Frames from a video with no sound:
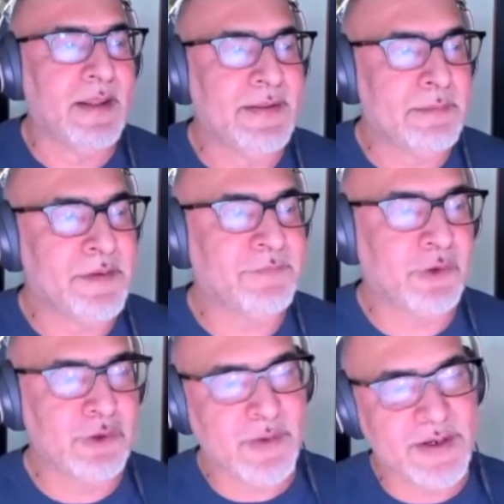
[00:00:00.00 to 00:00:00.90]
the
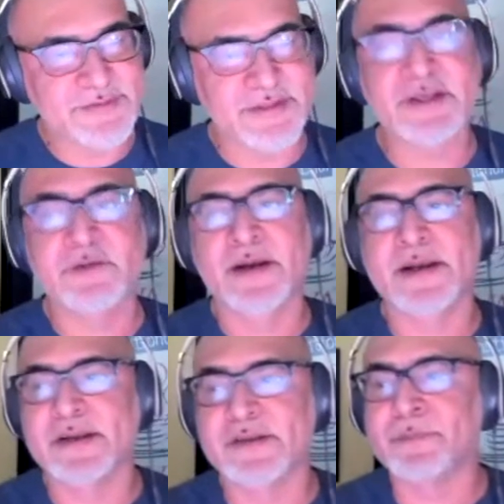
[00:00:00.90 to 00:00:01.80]
MLflow UI is
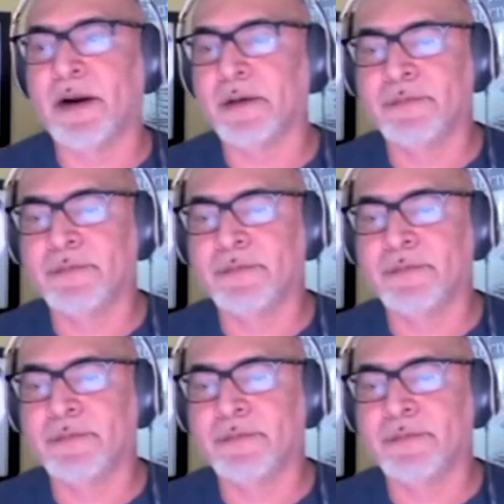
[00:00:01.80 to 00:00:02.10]
integrated as part of the